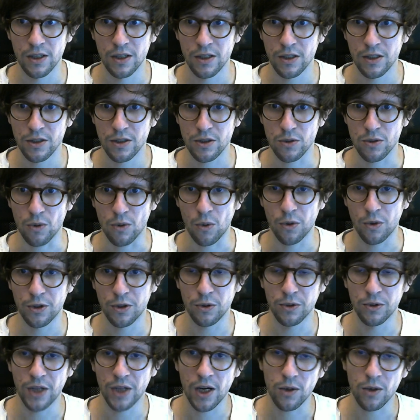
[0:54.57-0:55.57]
So what we'll do
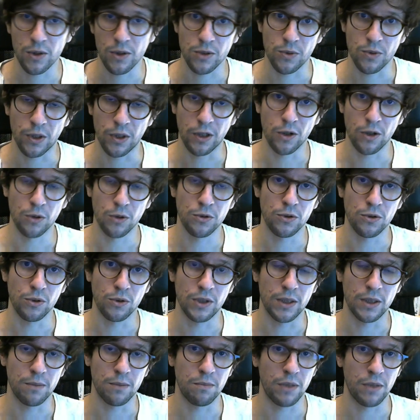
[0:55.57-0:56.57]
now is we'll go to
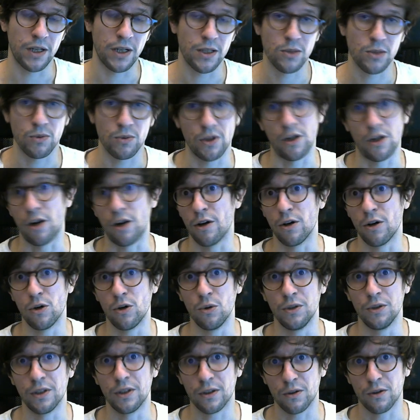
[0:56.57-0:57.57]
the place where our
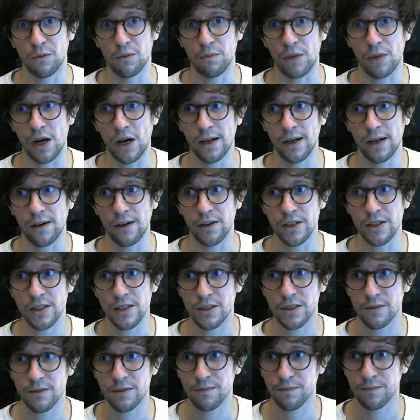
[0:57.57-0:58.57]
Odin compiler
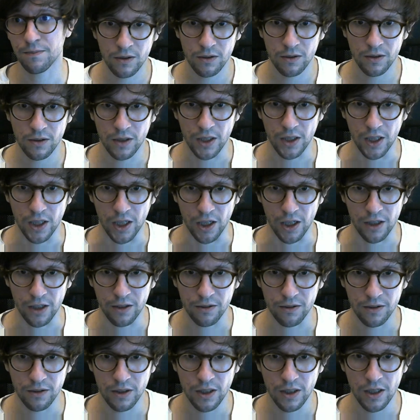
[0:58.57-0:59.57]
is,
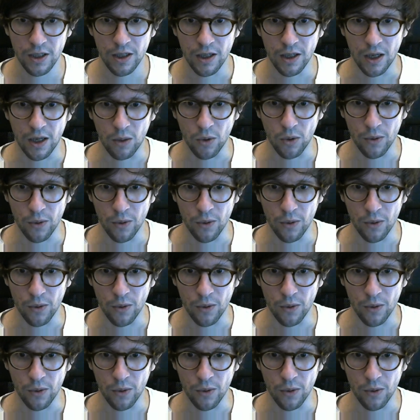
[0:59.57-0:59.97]
here, and we